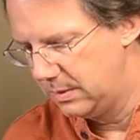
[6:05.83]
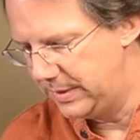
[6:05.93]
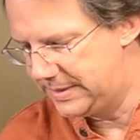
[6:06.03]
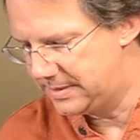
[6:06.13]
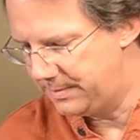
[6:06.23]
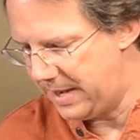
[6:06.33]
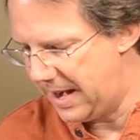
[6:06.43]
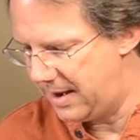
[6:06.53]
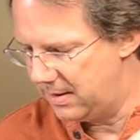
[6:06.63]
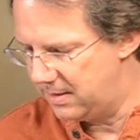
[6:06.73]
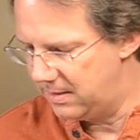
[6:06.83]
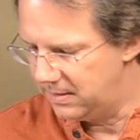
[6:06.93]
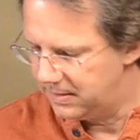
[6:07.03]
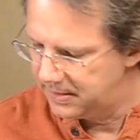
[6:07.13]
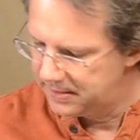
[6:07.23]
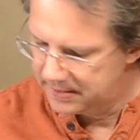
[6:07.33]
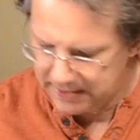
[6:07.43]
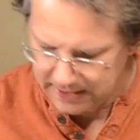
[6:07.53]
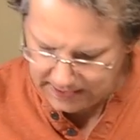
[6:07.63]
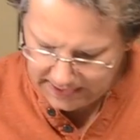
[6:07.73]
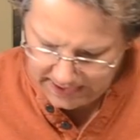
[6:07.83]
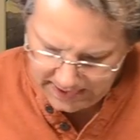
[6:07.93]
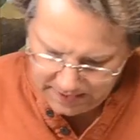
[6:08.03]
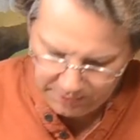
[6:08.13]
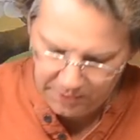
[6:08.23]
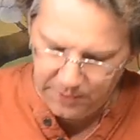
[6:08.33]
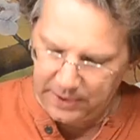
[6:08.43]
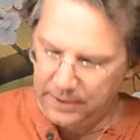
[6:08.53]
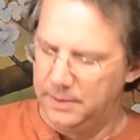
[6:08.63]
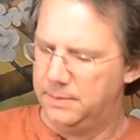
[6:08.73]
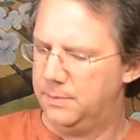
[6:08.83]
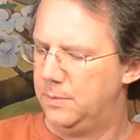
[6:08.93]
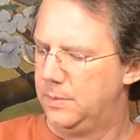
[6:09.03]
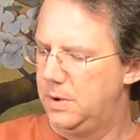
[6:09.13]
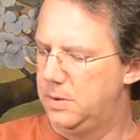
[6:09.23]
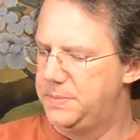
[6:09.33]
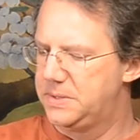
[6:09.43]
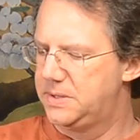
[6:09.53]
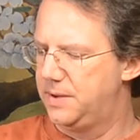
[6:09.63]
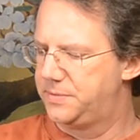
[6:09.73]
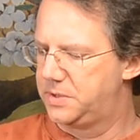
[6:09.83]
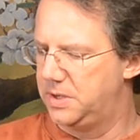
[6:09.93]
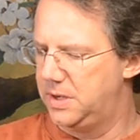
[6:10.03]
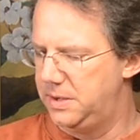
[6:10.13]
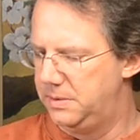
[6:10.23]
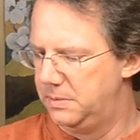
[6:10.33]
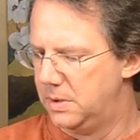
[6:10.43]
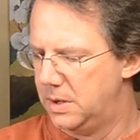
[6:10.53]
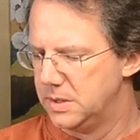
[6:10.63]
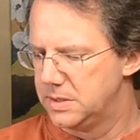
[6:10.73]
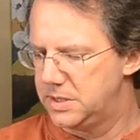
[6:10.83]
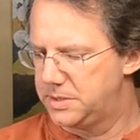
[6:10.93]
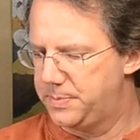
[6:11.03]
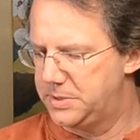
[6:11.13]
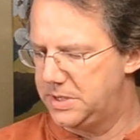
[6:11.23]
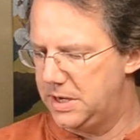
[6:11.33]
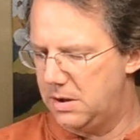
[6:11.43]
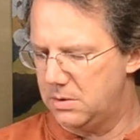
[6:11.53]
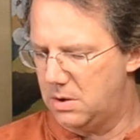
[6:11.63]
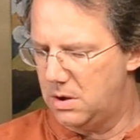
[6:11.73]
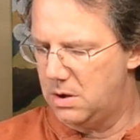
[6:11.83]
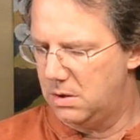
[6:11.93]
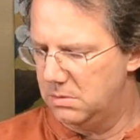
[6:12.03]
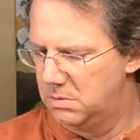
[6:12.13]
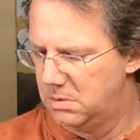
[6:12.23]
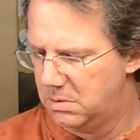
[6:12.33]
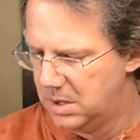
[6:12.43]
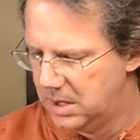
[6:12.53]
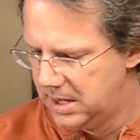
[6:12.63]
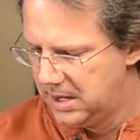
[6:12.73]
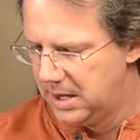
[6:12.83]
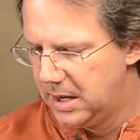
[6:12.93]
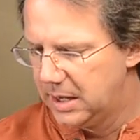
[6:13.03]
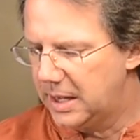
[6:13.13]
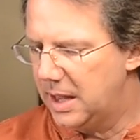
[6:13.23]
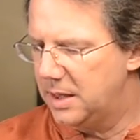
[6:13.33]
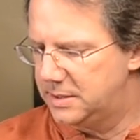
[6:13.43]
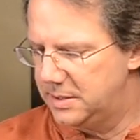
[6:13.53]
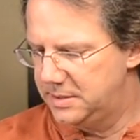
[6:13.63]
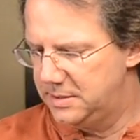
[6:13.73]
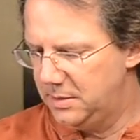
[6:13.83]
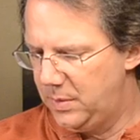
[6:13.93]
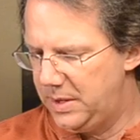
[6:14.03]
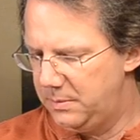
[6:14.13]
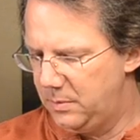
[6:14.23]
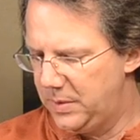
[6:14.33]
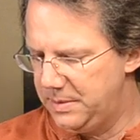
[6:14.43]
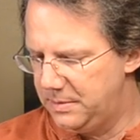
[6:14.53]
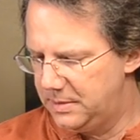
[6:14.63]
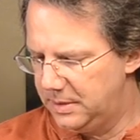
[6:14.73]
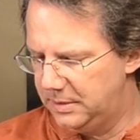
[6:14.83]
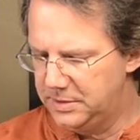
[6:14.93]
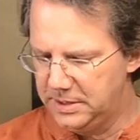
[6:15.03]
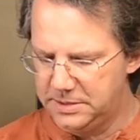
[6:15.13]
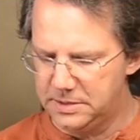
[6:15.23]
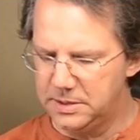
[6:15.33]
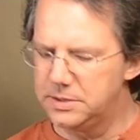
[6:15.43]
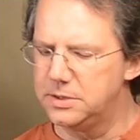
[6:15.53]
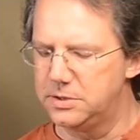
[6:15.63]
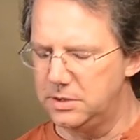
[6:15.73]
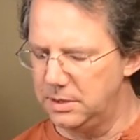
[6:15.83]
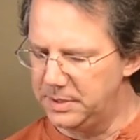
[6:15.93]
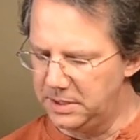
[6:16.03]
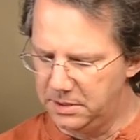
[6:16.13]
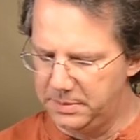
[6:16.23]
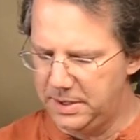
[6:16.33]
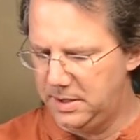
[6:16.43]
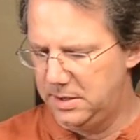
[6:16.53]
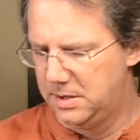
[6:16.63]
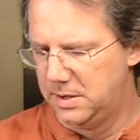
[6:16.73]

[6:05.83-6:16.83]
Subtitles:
Whitsun Ale, Arcadia Brewing. I hope this stuff's good. 6% alcohol. So this is a wheat. So let's disturb it a little bit.